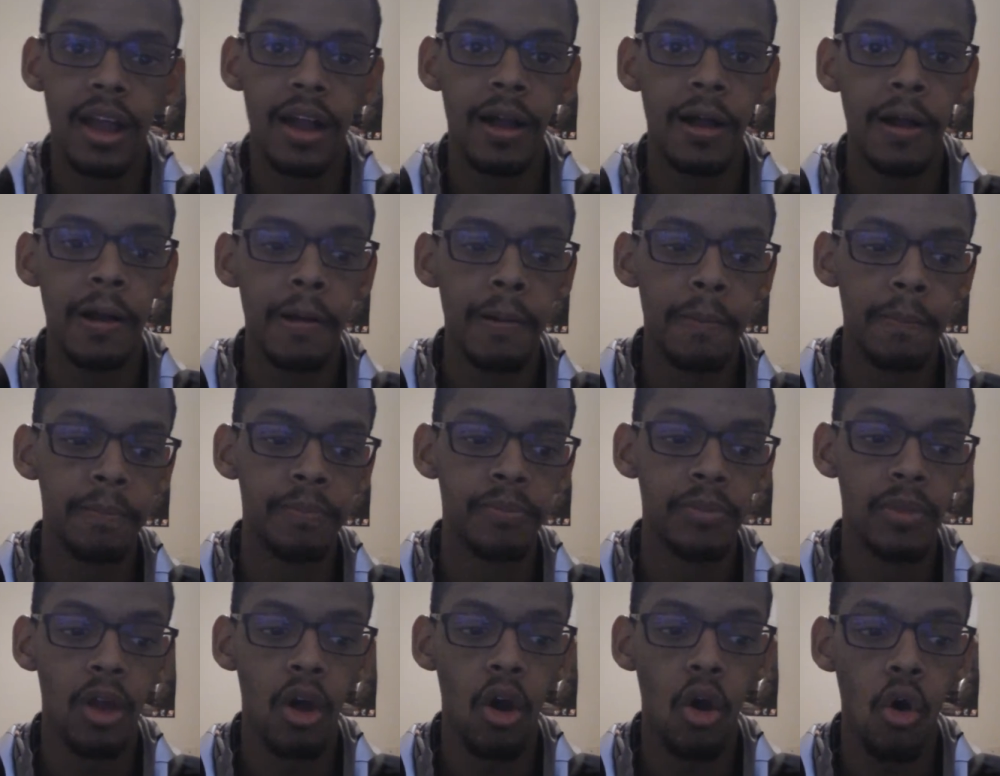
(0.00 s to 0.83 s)

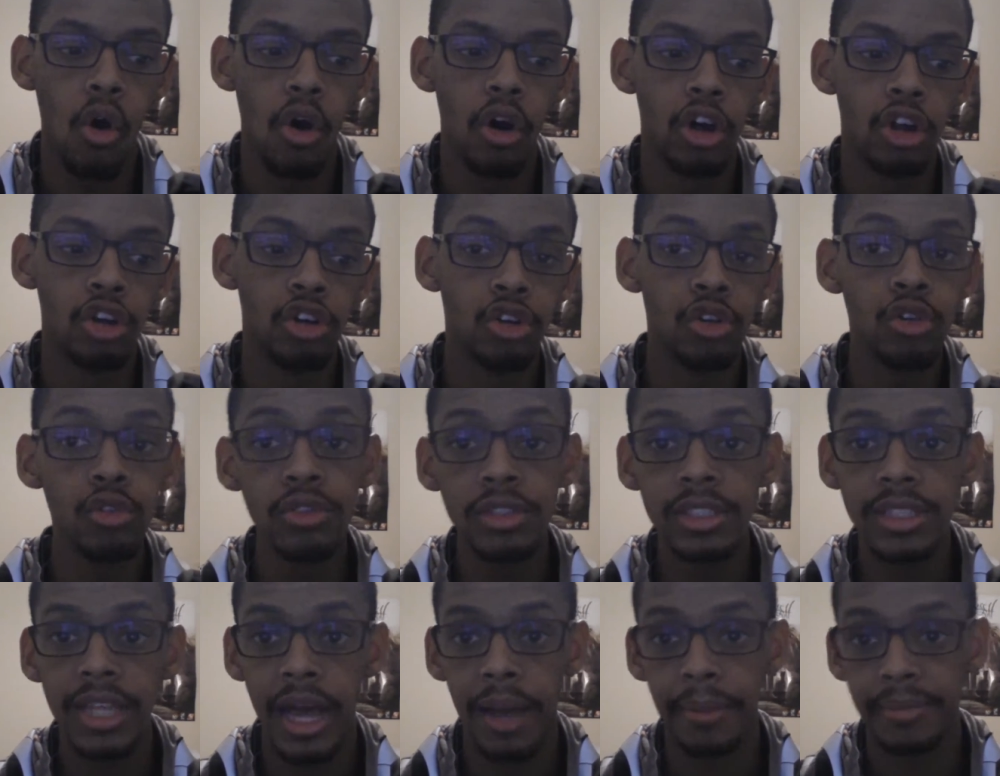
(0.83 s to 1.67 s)
On
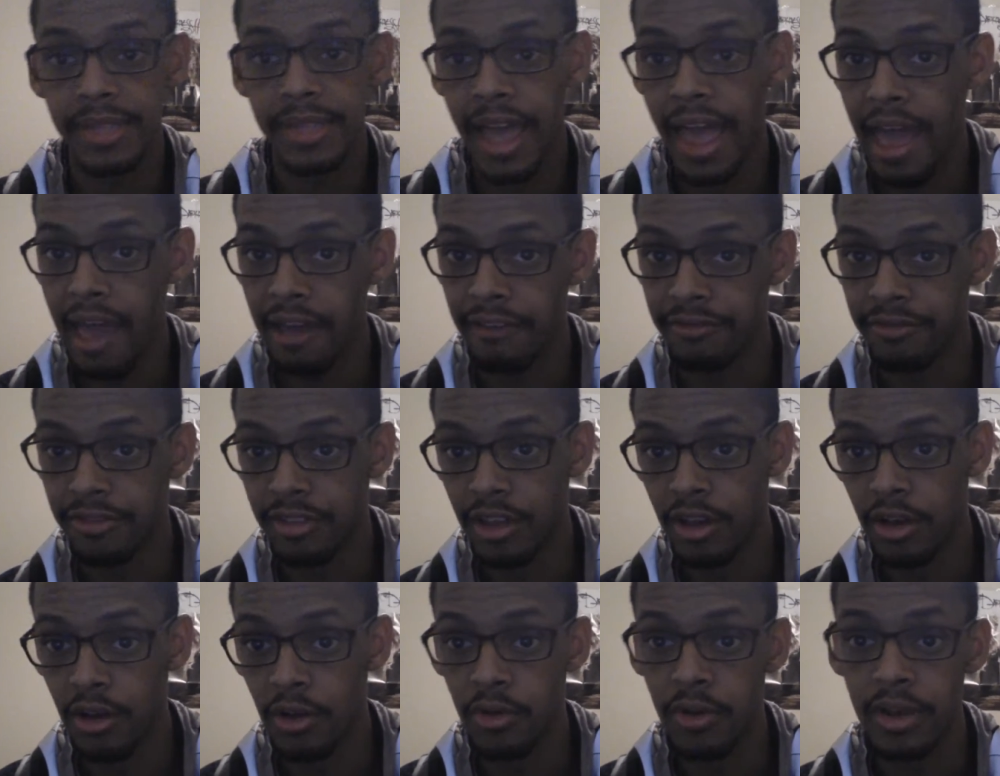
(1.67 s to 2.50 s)
Usopp's half,
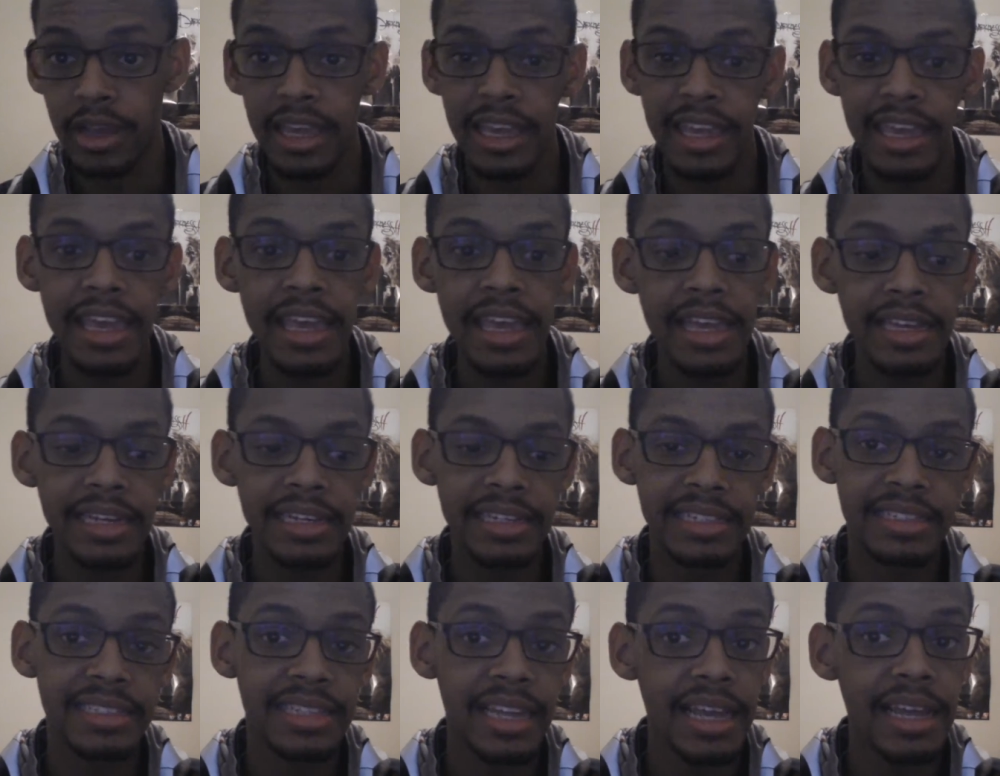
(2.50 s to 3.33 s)
though, he
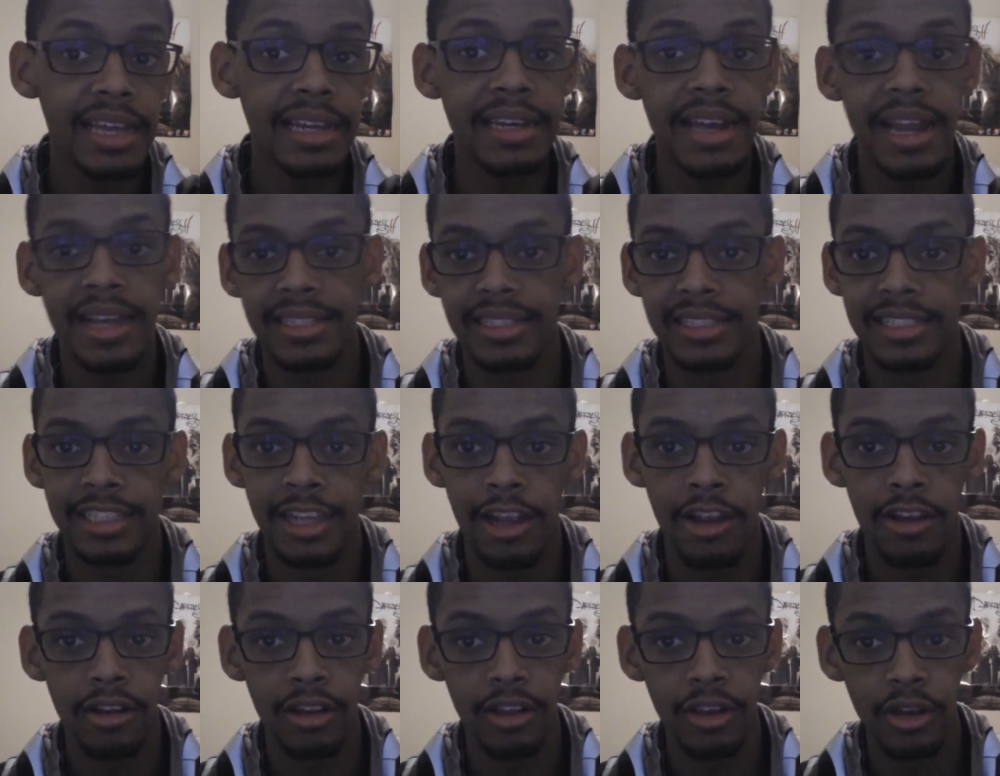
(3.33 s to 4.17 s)
did
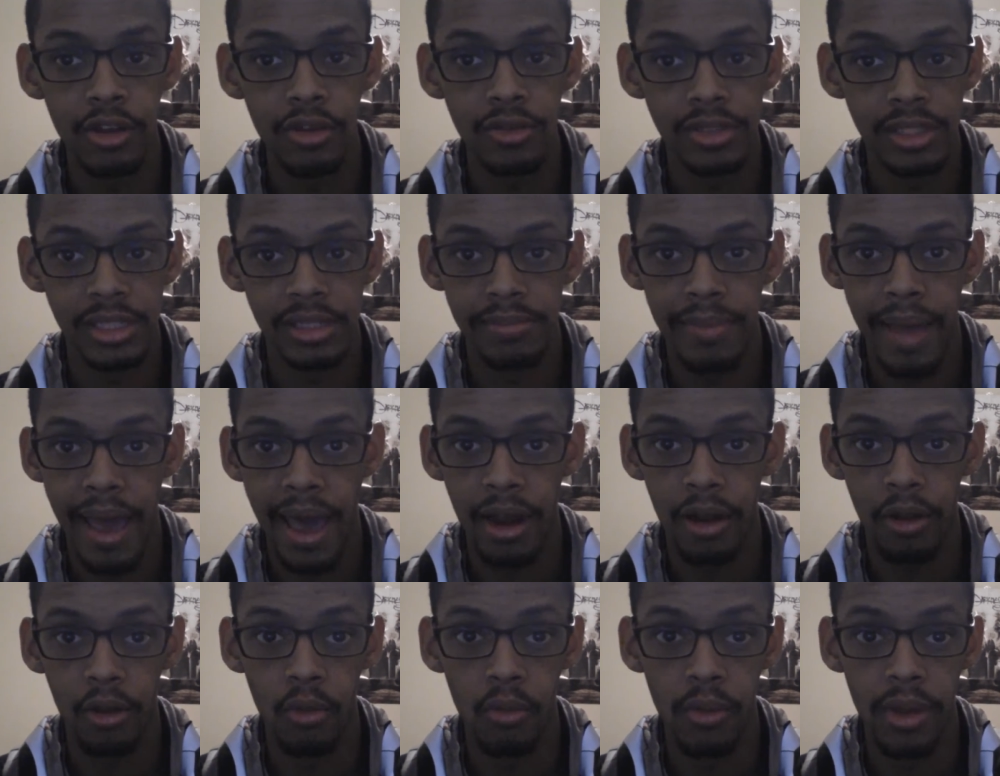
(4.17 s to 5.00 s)
necessarily lose his
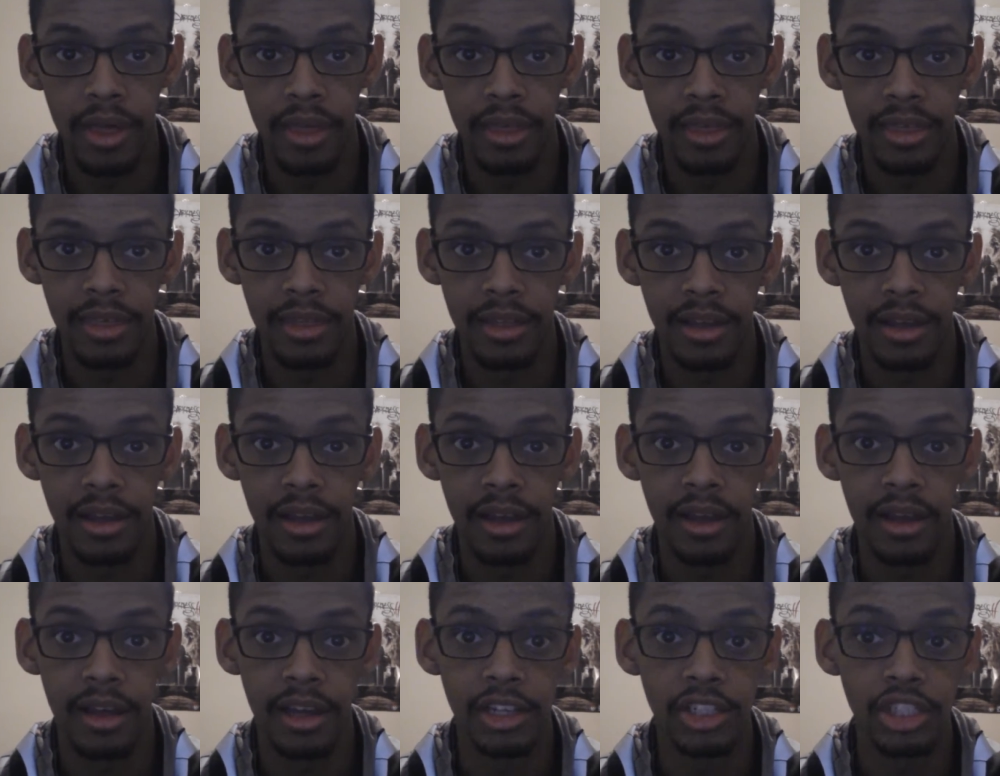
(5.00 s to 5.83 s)
battle with
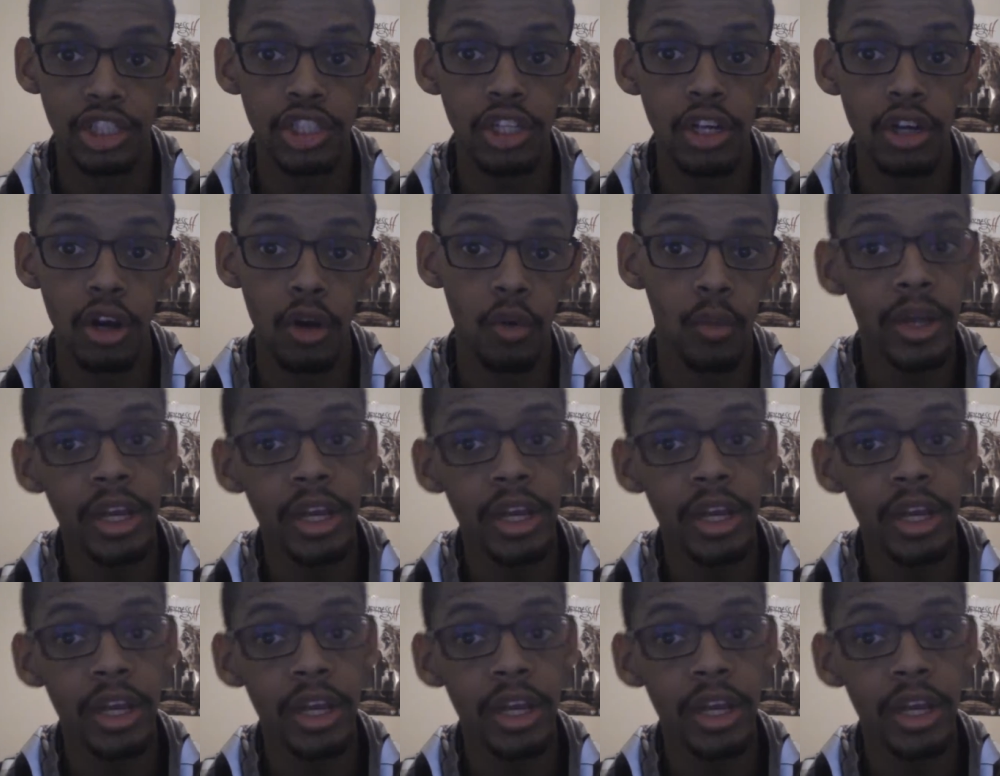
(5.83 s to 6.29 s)
Sugar.